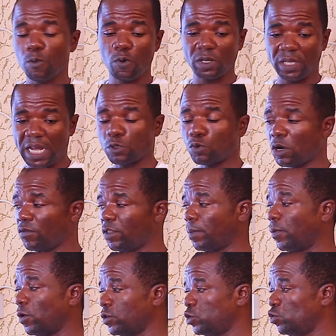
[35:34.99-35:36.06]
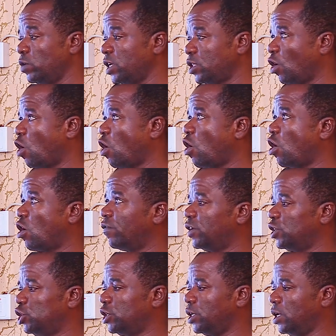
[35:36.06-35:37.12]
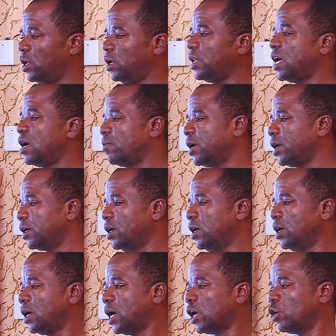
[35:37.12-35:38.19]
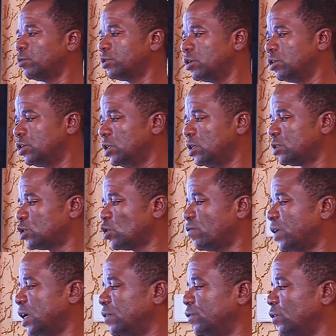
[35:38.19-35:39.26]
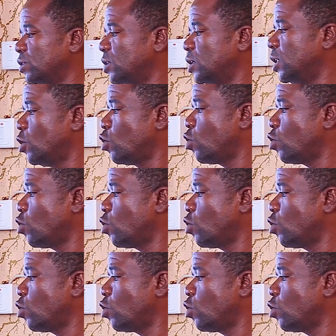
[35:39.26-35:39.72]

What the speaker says: but that's one of the postulates of Jean Lamarck. And option D, survivors in a